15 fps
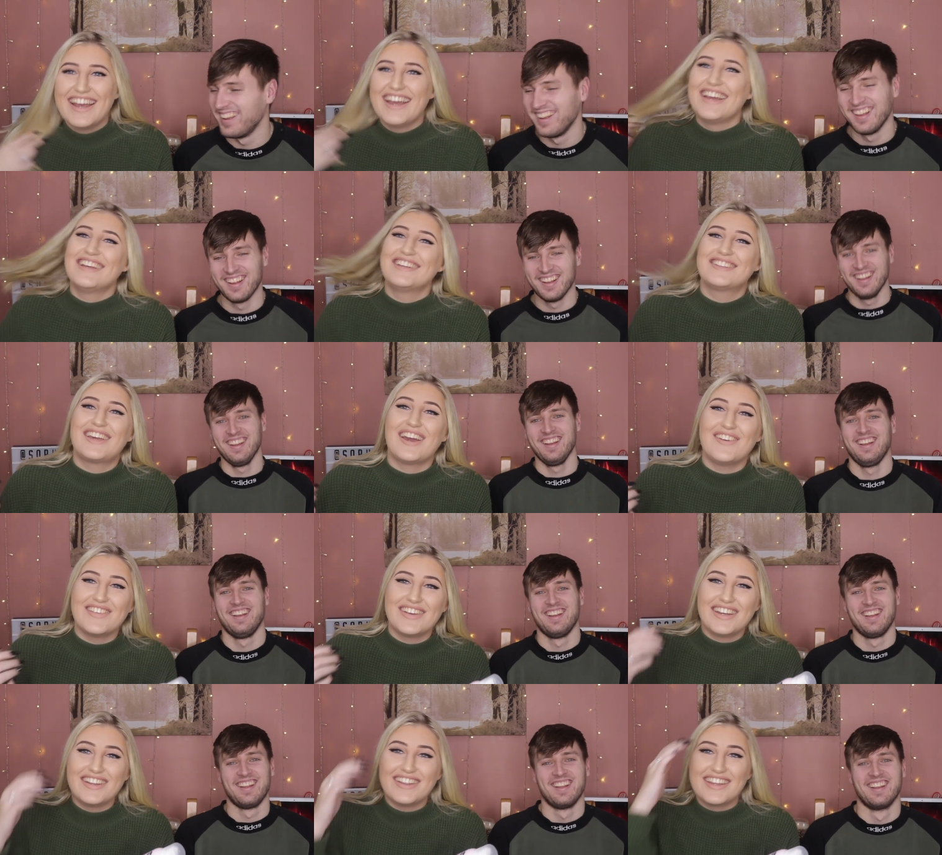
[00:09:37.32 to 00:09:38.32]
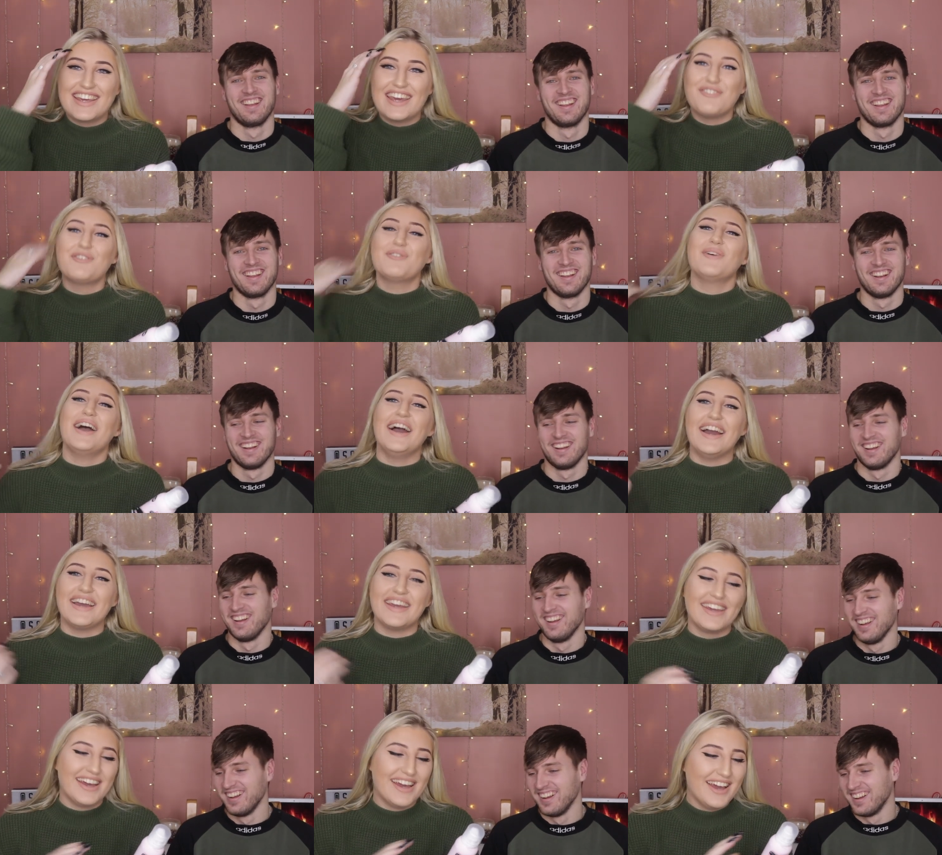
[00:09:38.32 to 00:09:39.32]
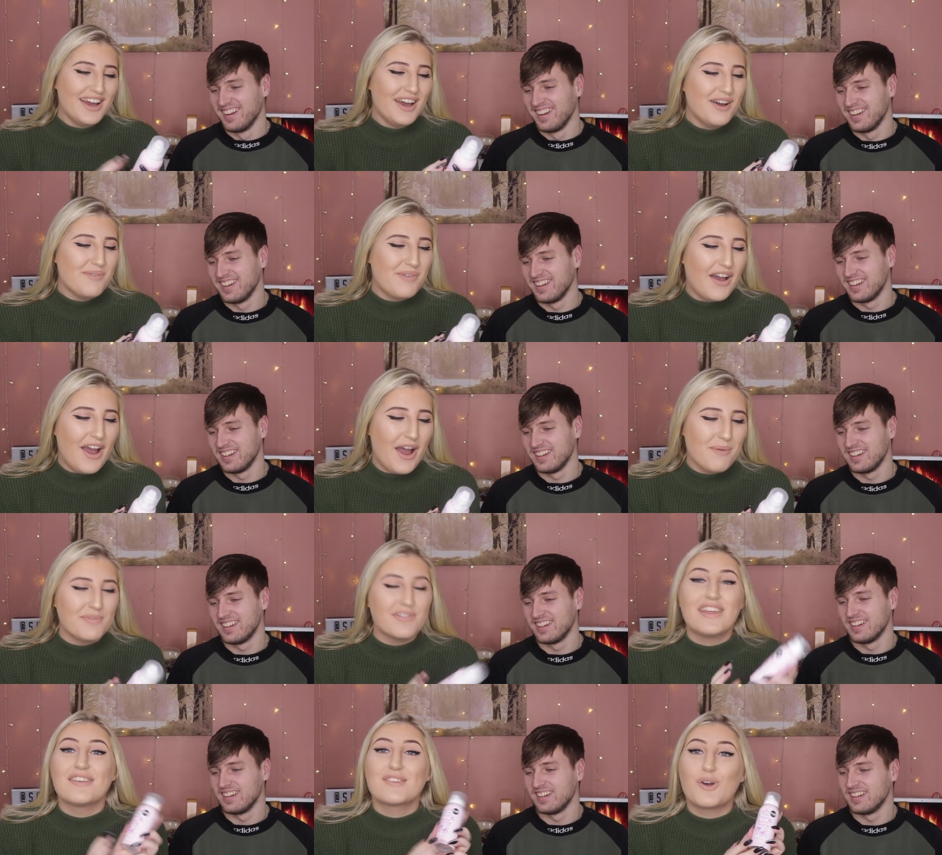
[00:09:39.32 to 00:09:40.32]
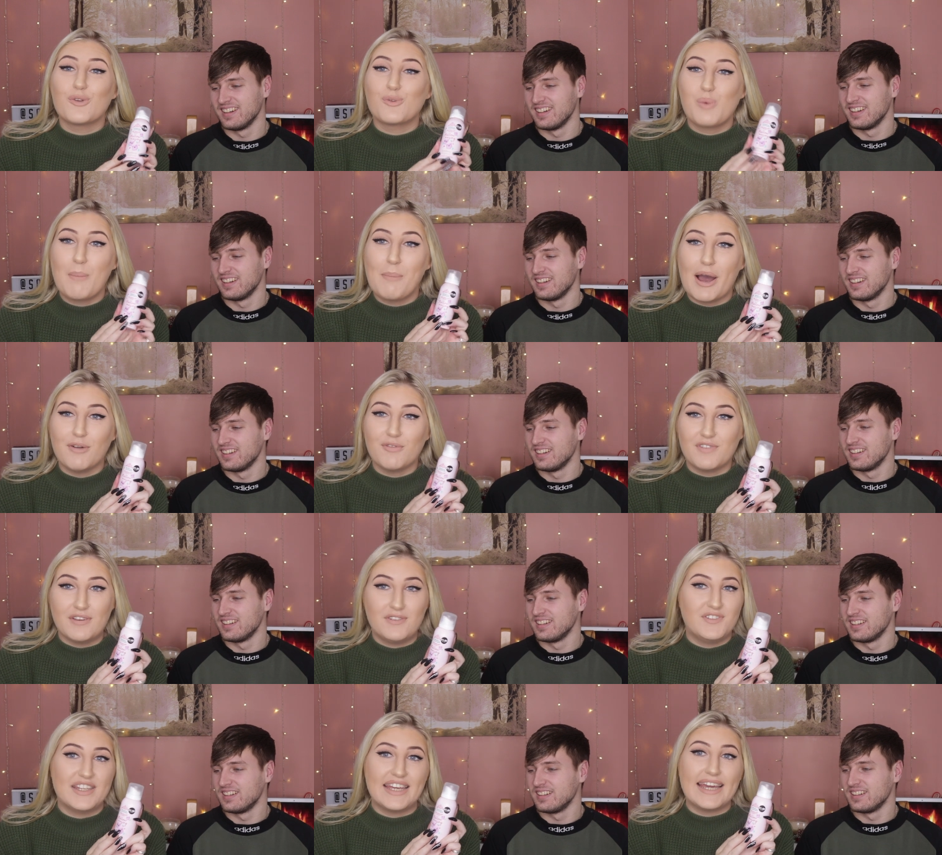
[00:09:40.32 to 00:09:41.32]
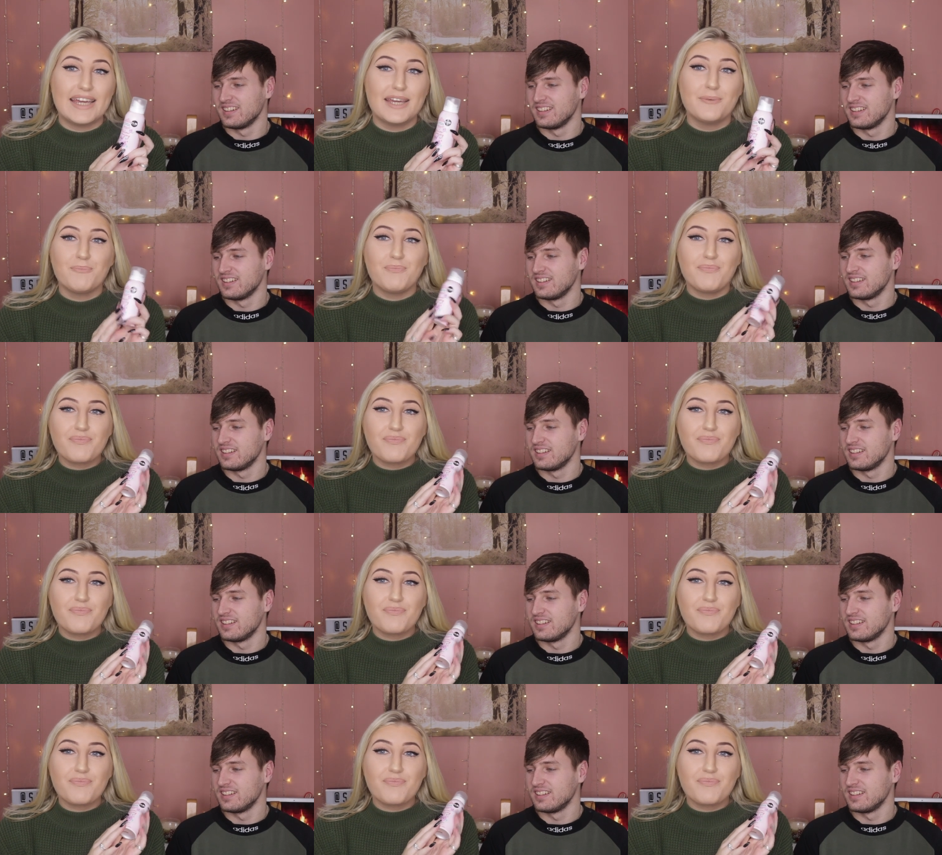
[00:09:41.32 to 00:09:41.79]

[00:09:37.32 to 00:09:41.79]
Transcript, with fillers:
Speaker 1: It's going in the giveaway. But this cost £1.50,